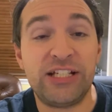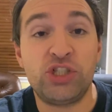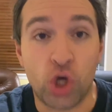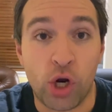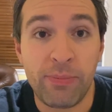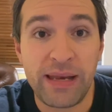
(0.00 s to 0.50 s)

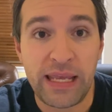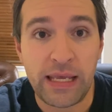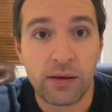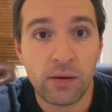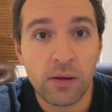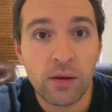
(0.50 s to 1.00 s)

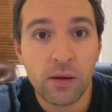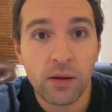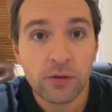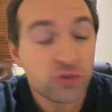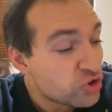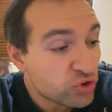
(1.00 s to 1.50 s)
Germany.
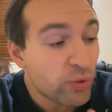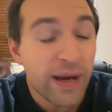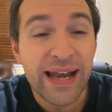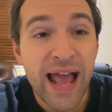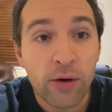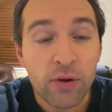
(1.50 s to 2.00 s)

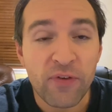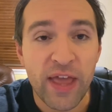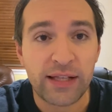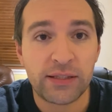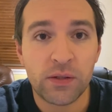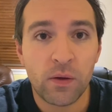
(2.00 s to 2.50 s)
Straight out of
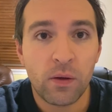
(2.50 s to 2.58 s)
it.